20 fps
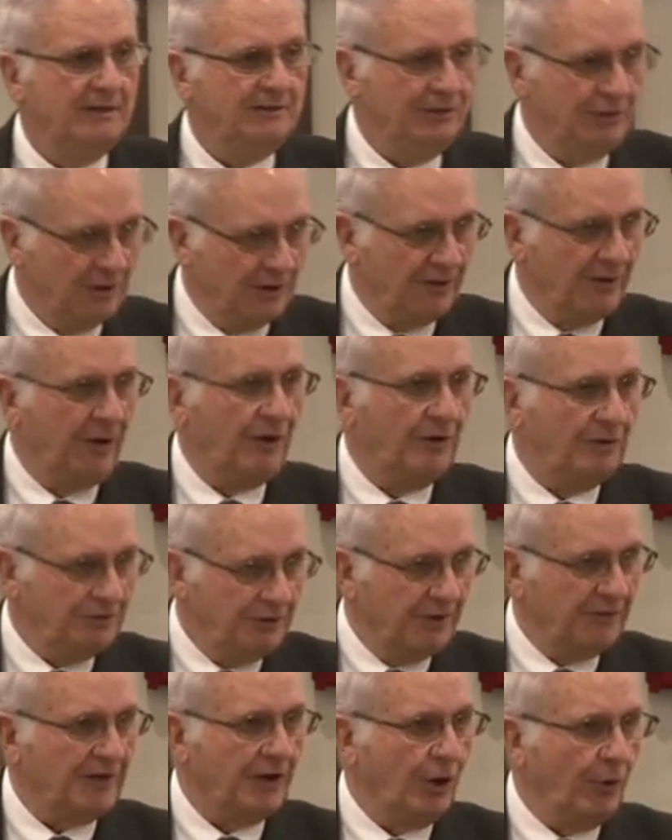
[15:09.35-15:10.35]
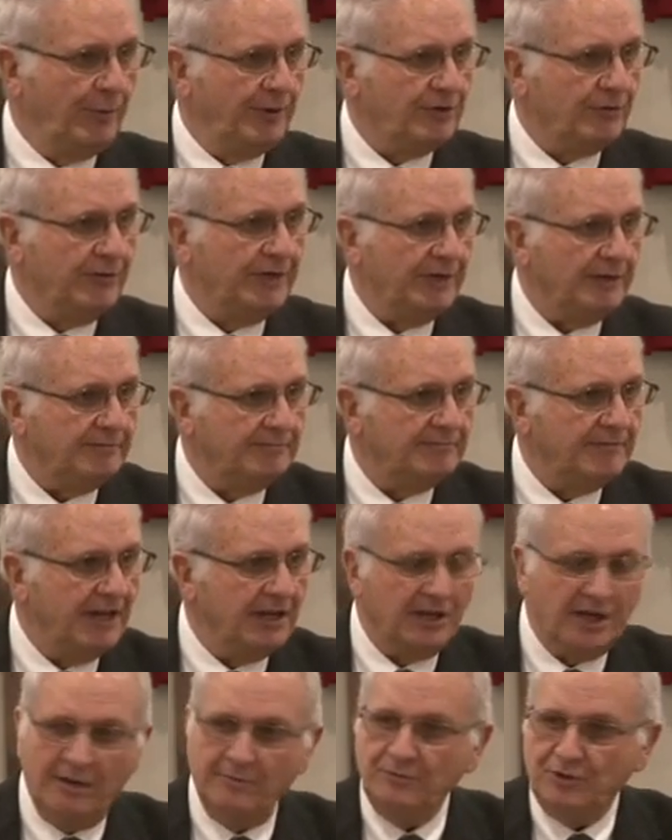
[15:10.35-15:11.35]
You're the, you're the go between.
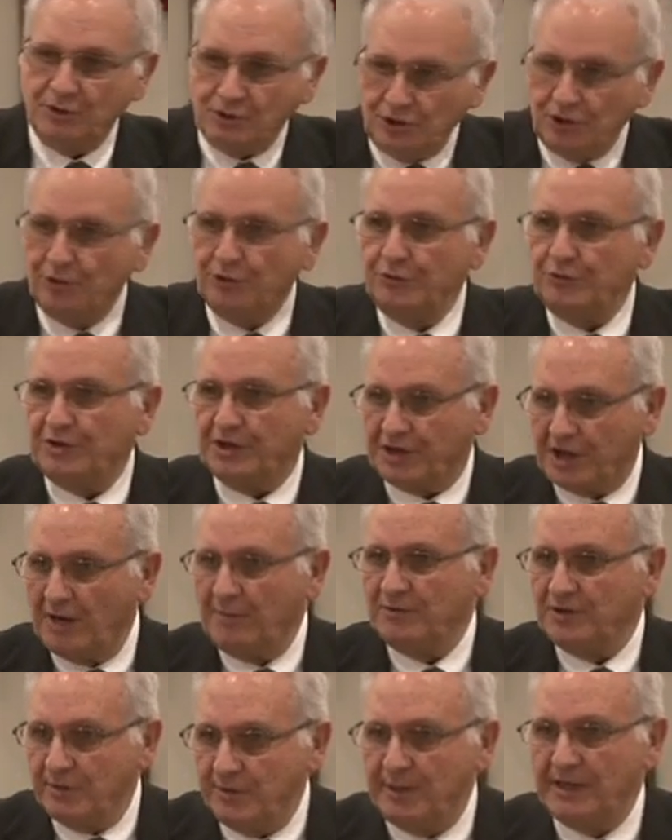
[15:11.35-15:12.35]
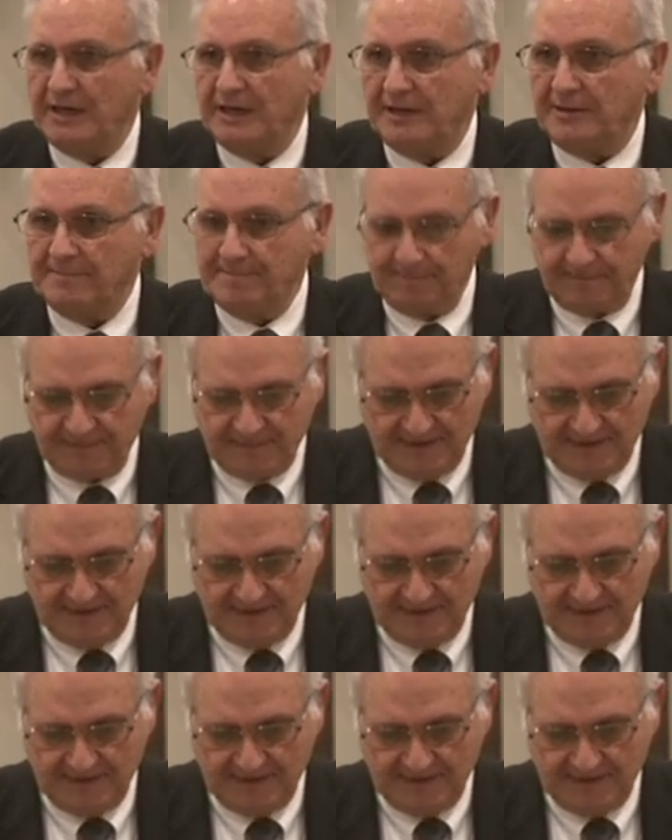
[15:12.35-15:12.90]
They come to you to come to me.